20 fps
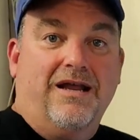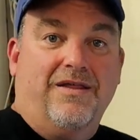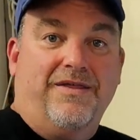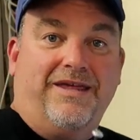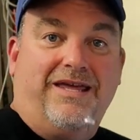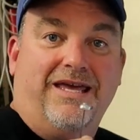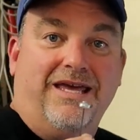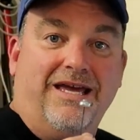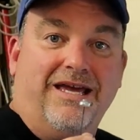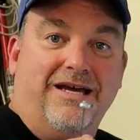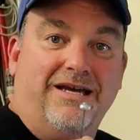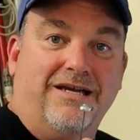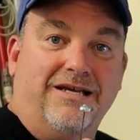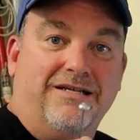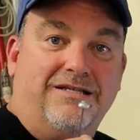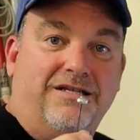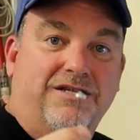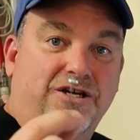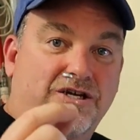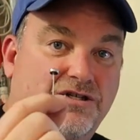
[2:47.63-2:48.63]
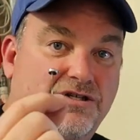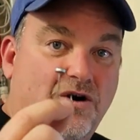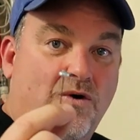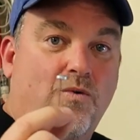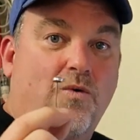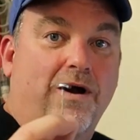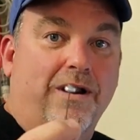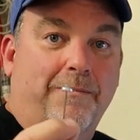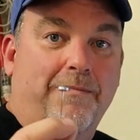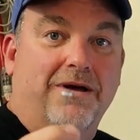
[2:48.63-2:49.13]
Now the key is you
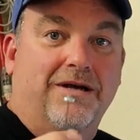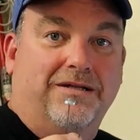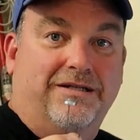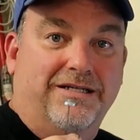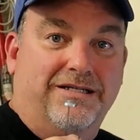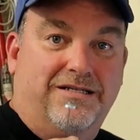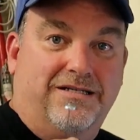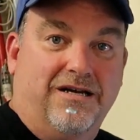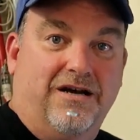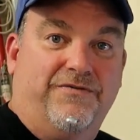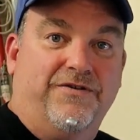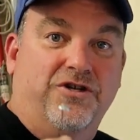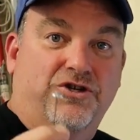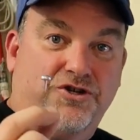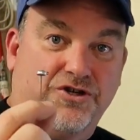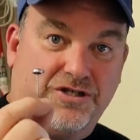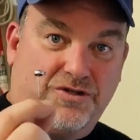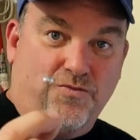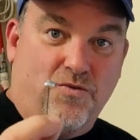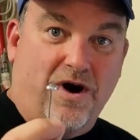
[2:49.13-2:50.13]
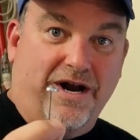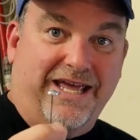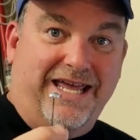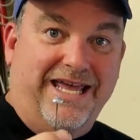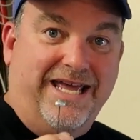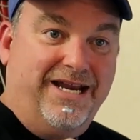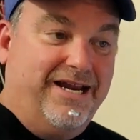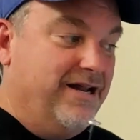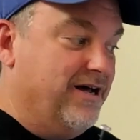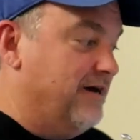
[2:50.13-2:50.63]
don't want to melt this stuff, you just want to
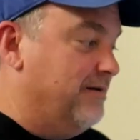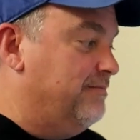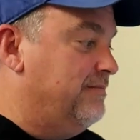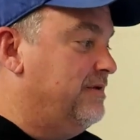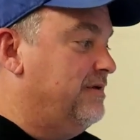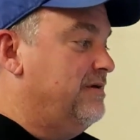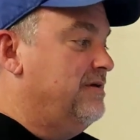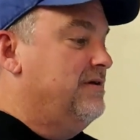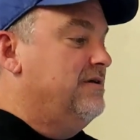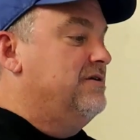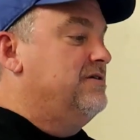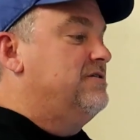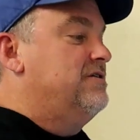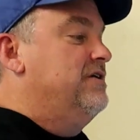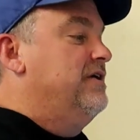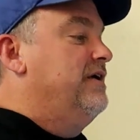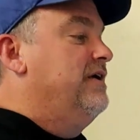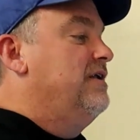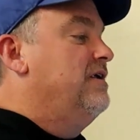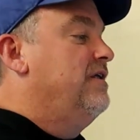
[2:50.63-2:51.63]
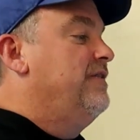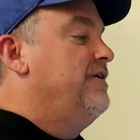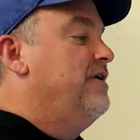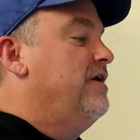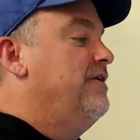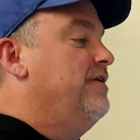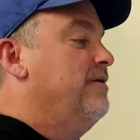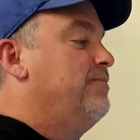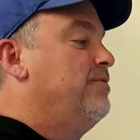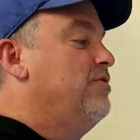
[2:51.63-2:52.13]
heat it up. So you get over
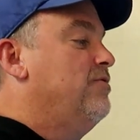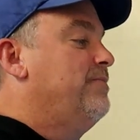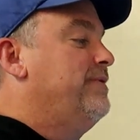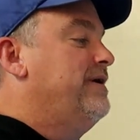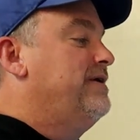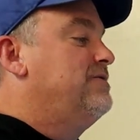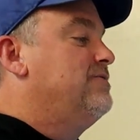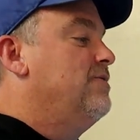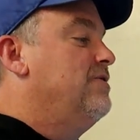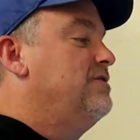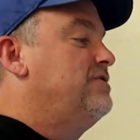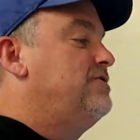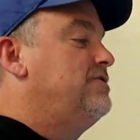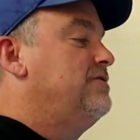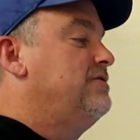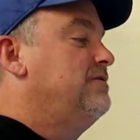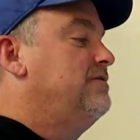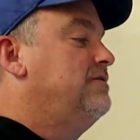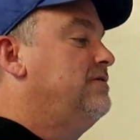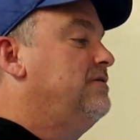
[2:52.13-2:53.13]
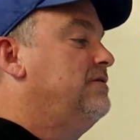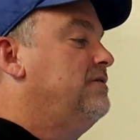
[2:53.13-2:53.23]
there on the propane torch,